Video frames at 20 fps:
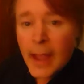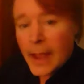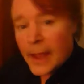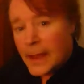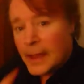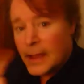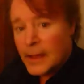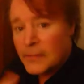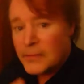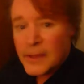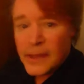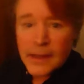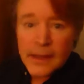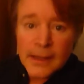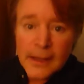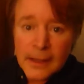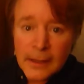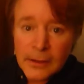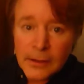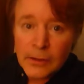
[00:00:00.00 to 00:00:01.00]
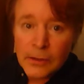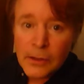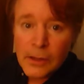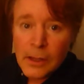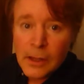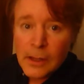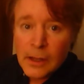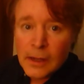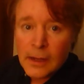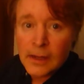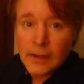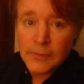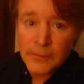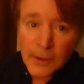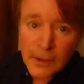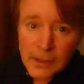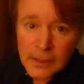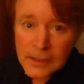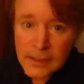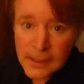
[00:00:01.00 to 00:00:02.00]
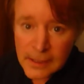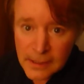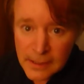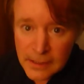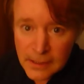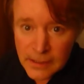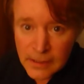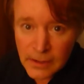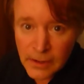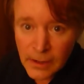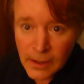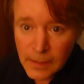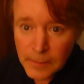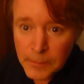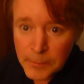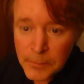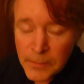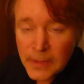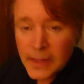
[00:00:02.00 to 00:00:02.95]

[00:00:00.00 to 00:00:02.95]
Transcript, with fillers: If they kill converted to Islam,